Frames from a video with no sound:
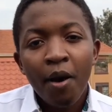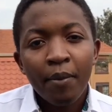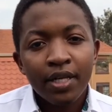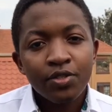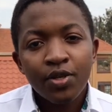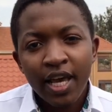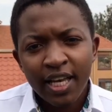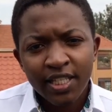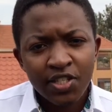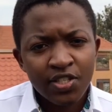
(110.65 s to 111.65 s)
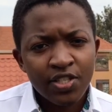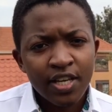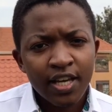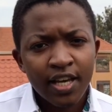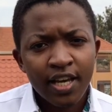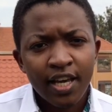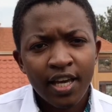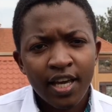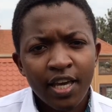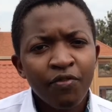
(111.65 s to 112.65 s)
But today I just,
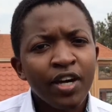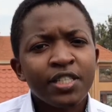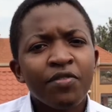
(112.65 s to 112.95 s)
in fact,